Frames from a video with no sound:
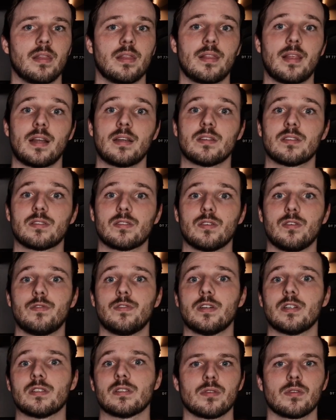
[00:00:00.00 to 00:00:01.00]

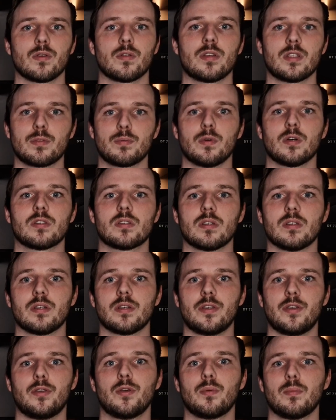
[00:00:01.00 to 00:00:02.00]
Denisovan. So this was a
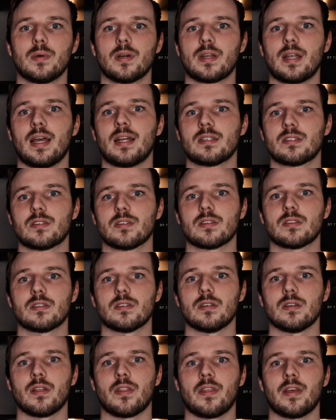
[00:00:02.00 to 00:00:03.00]
human
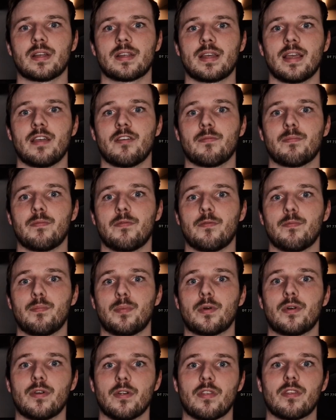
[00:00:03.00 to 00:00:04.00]
ancestor that gave
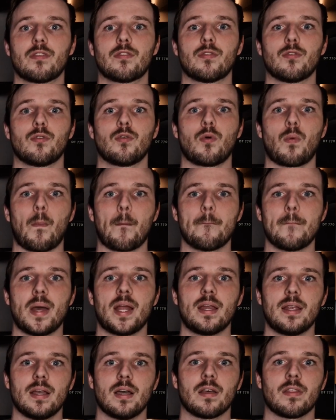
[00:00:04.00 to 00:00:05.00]
birth to
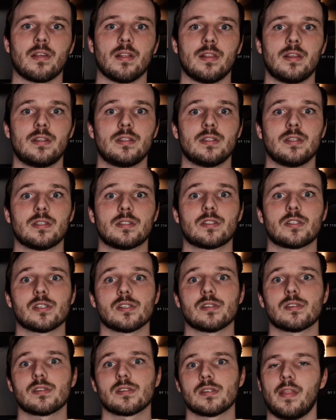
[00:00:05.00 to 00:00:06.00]
many other
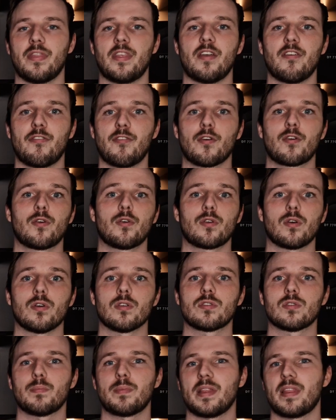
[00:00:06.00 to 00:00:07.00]
lineages, and therefore could
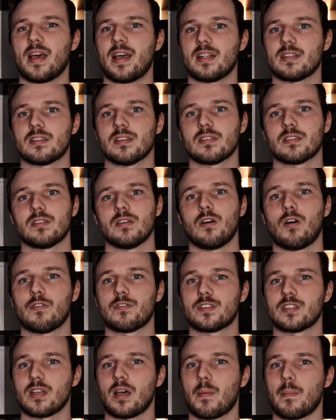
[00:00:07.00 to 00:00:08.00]
also be the ancestor of
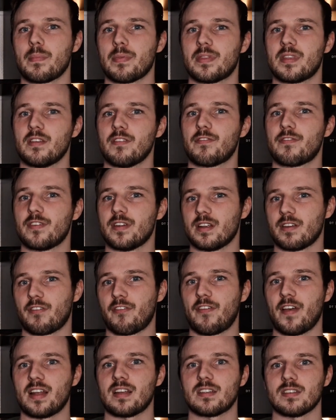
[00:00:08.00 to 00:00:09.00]
some different
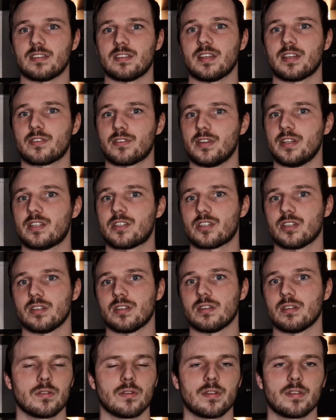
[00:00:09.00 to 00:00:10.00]
fantasy
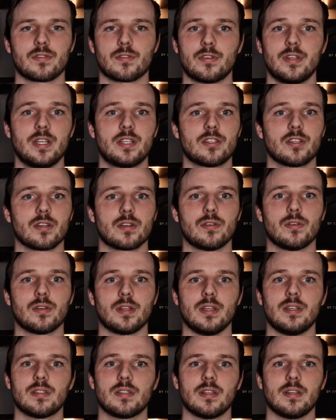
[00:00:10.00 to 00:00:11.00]
creature. So this creature could
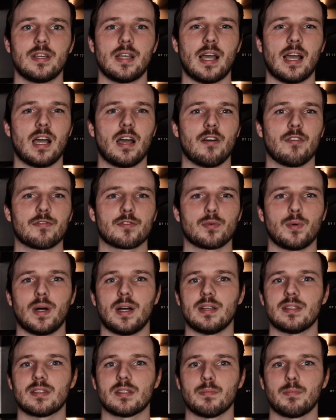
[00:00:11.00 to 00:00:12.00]
easily have
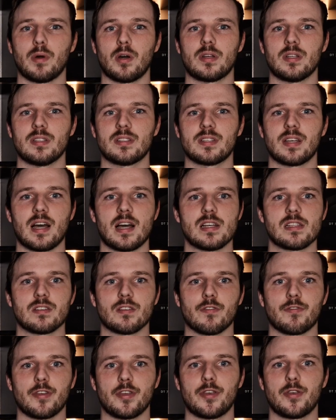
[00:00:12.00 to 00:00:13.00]
twice the body size
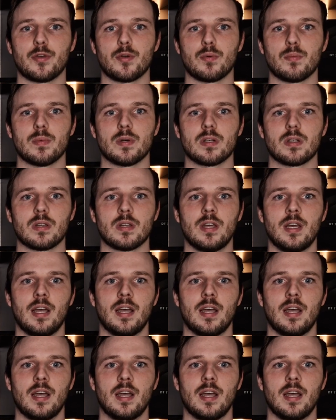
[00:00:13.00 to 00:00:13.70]
of a human,